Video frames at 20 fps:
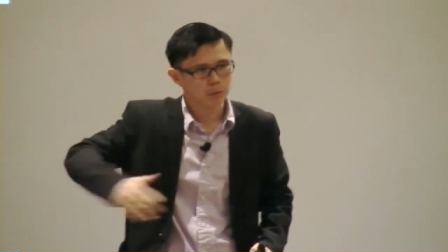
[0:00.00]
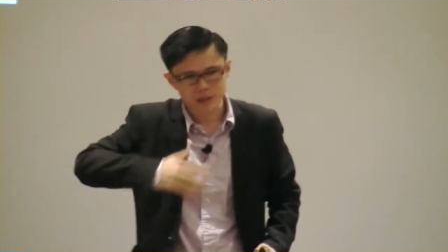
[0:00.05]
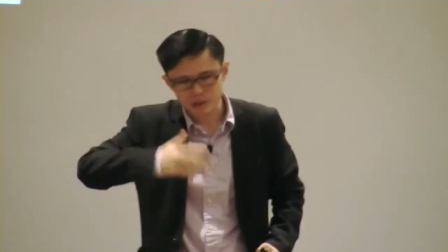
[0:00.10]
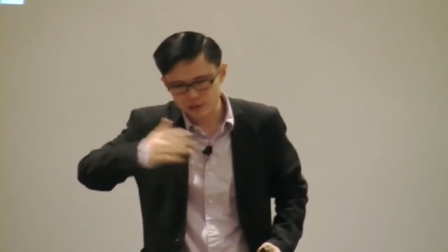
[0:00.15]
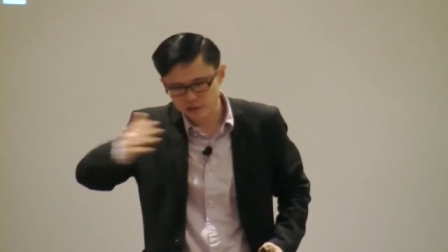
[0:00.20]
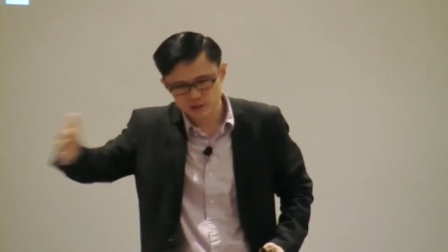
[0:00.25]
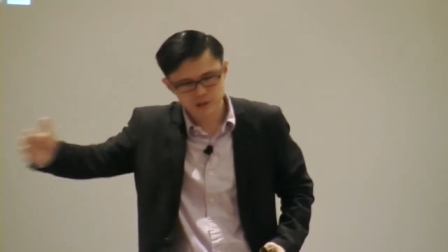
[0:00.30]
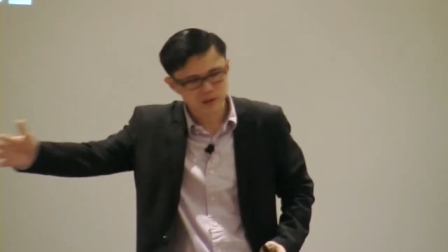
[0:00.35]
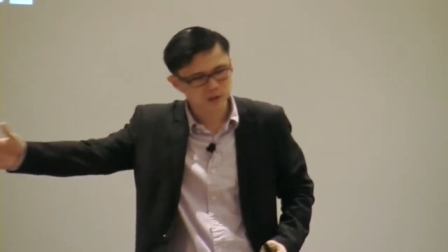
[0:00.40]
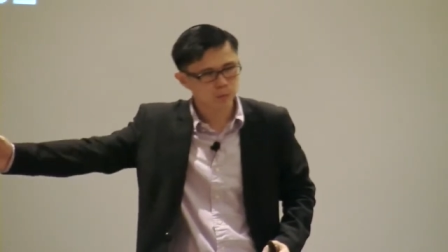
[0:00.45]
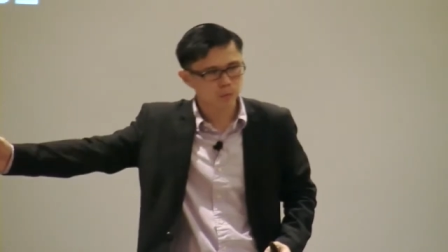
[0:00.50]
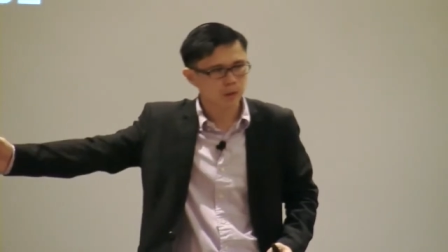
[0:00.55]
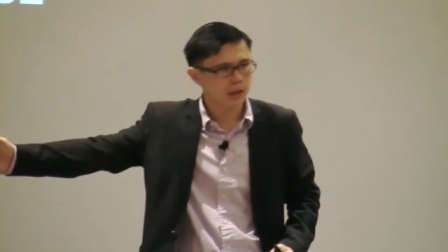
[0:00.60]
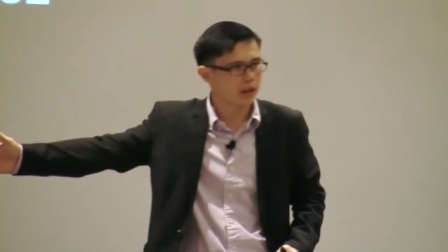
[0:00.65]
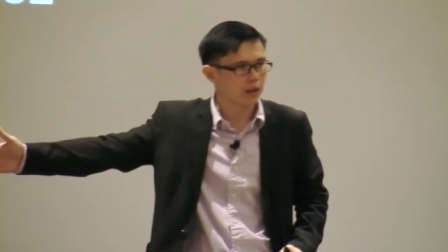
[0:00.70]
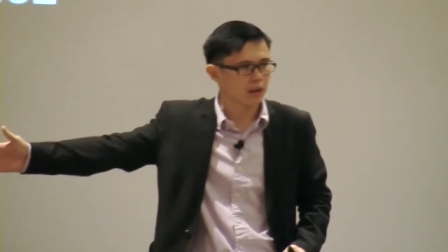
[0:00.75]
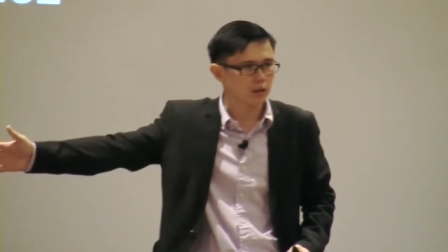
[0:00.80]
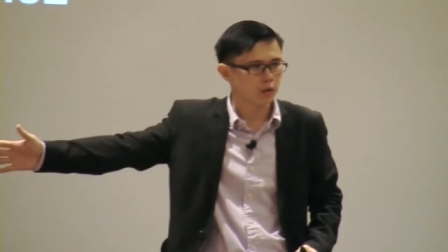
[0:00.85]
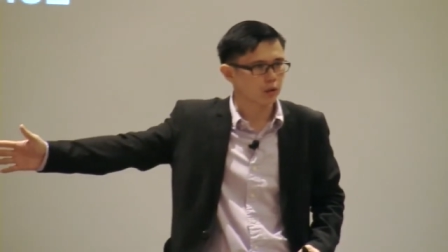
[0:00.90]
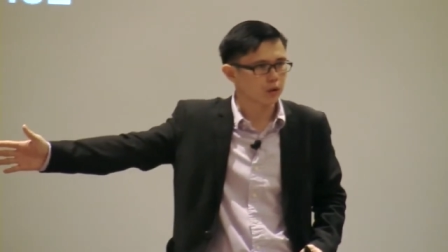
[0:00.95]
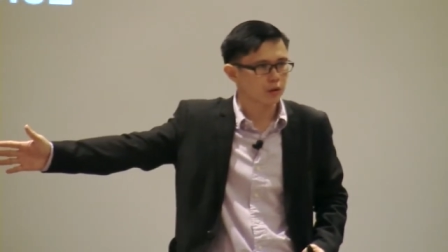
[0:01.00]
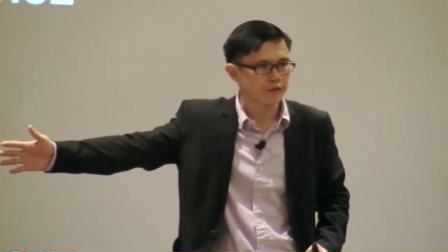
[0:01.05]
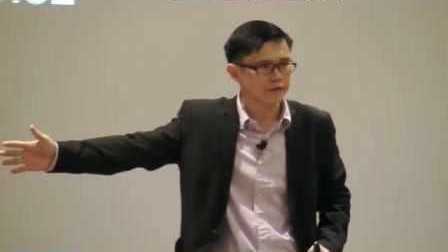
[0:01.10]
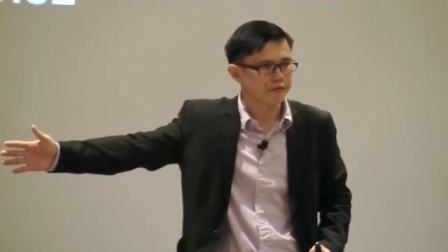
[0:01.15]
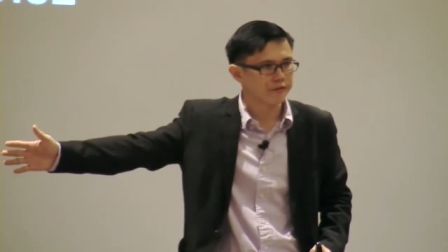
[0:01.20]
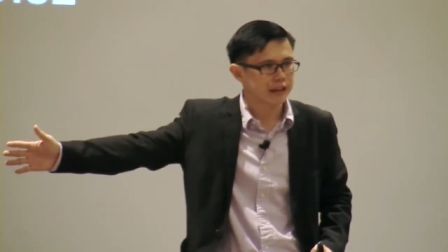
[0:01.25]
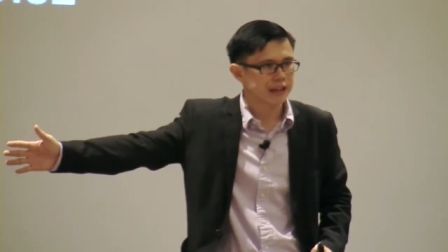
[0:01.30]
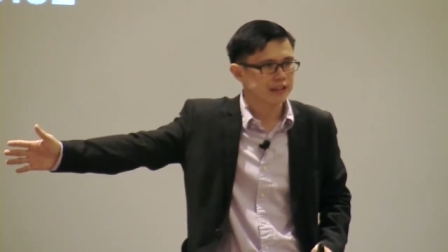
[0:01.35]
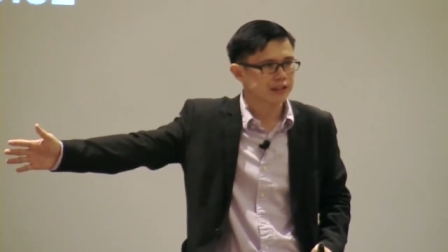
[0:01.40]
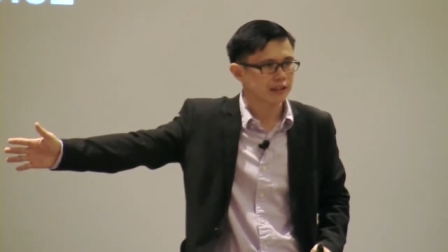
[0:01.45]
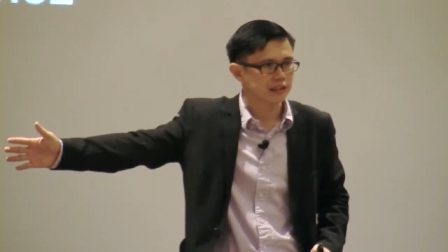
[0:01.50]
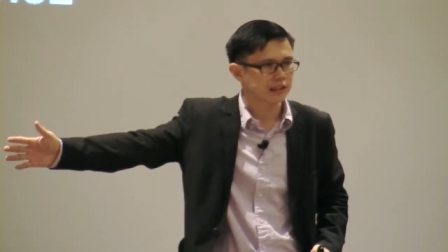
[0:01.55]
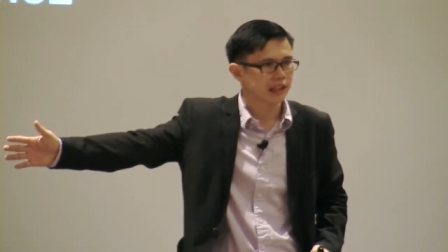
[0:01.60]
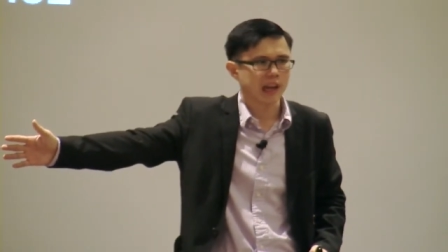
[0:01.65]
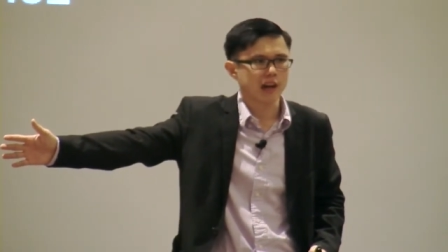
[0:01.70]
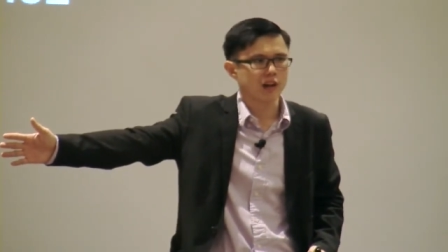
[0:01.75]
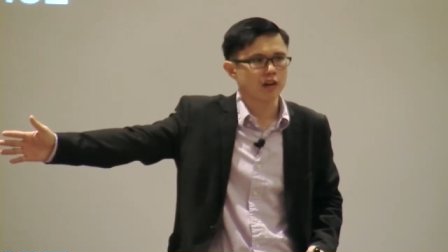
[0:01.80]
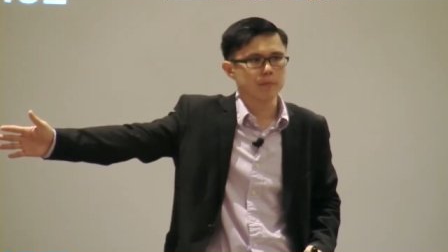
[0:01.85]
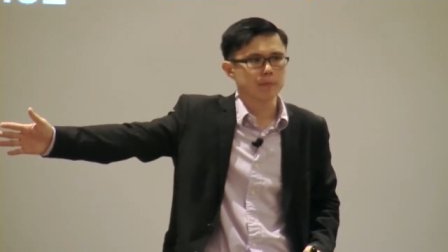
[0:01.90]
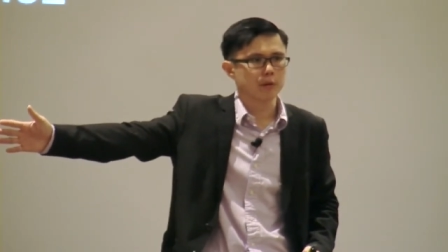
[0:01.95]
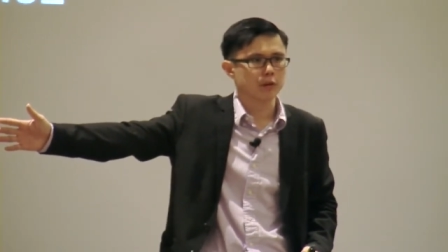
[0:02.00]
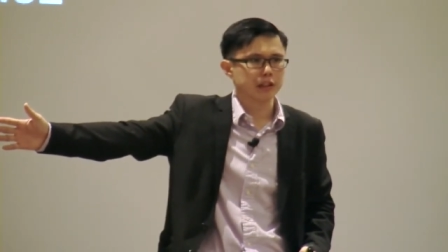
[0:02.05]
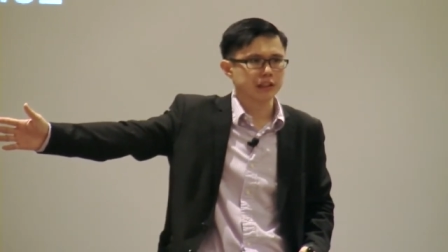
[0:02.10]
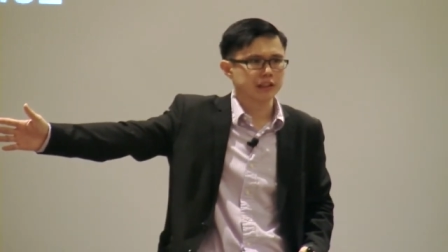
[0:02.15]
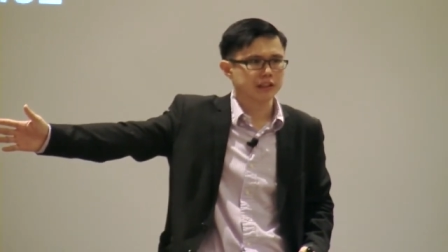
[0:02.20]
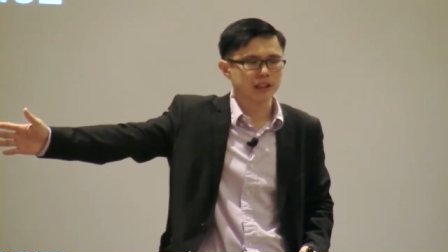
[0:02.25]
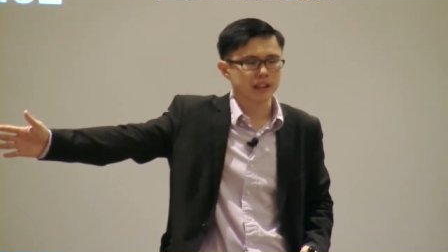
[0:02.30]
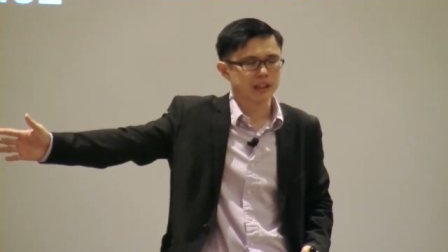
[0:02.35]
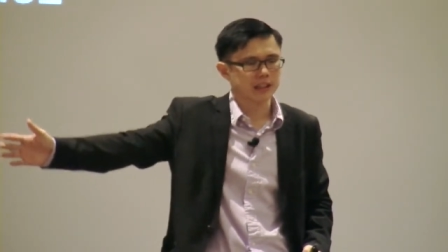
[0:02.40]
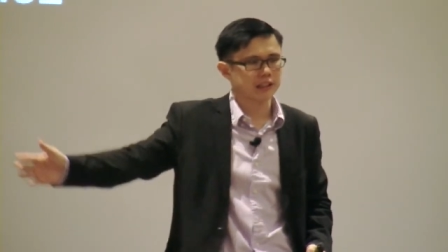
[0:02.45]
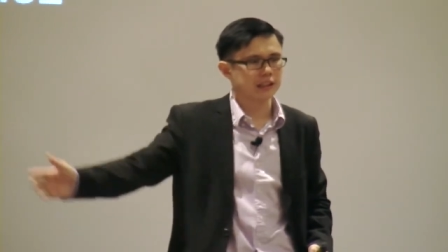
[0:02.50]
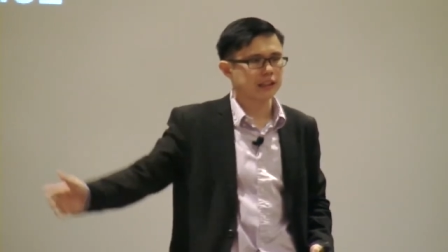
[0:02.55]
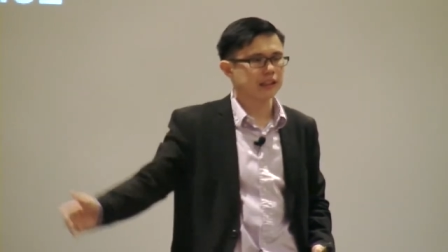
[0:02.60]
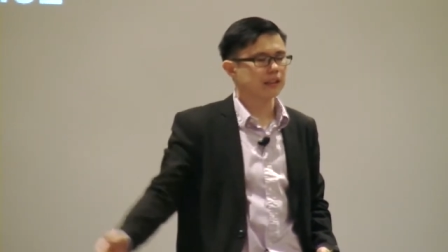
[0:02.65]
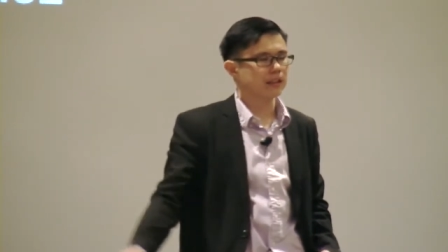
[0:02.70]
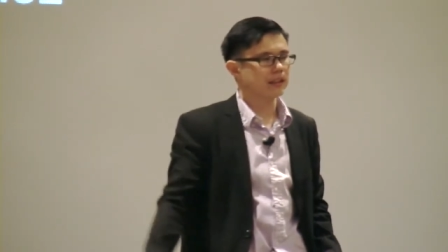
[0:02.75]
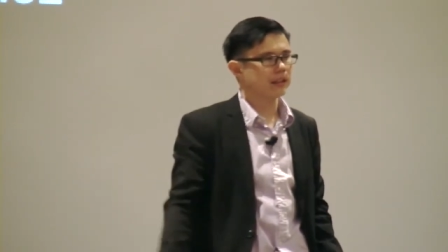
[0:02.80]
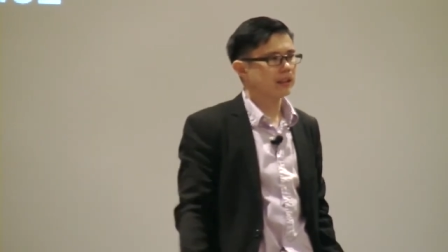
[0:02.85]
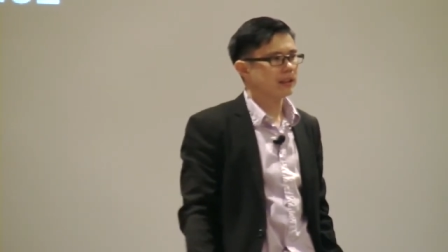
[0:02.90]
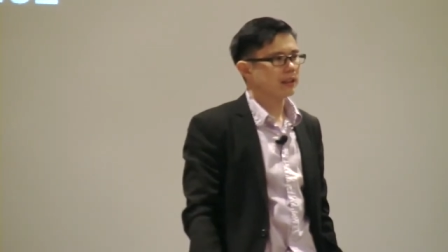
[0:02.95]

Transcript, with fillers: we are, we are going to face a terrible eternity,